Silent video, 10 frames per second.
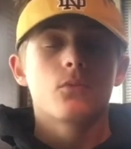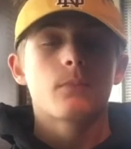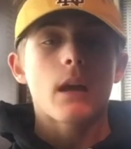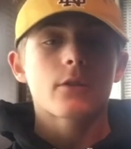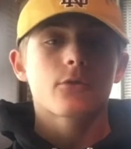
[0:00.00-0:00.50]

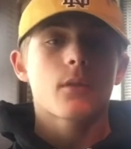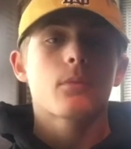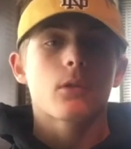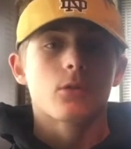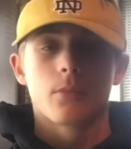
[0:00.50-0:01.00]
pass your Wright
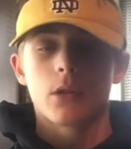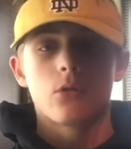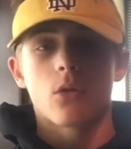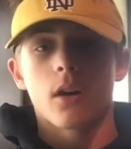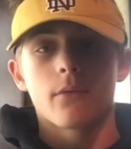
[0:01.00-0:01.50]
brothers, but you
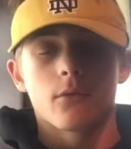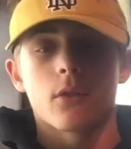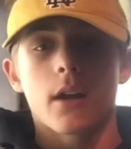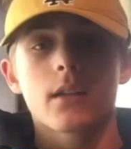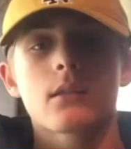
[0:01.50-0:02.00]
don't have the
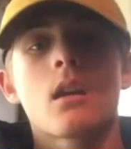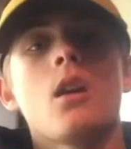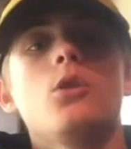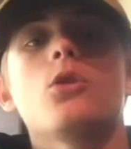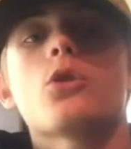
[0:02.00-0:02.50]
ranks,
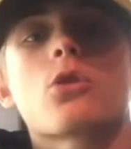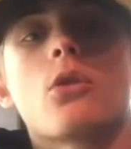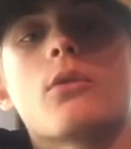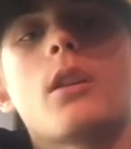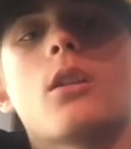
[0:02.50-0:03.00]
you could just
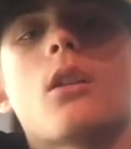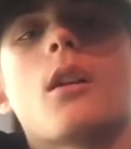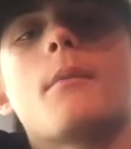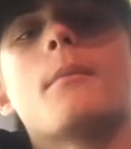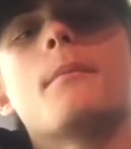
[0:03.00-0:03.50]
go in there
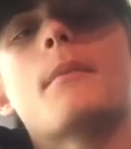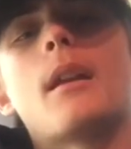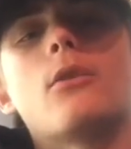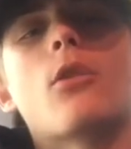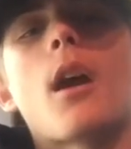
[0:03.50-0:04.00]

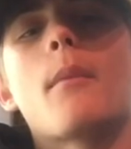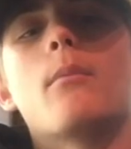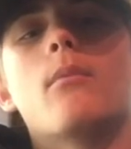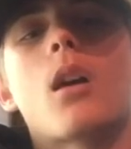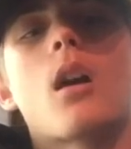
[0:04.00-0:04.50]
and grab
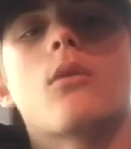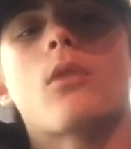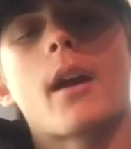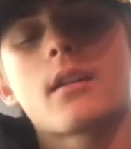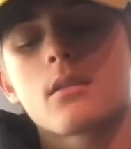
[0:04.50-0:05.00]

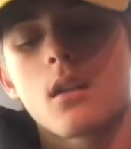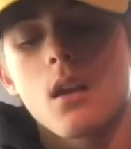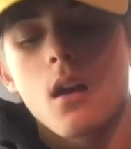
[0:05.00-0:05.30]
ranks.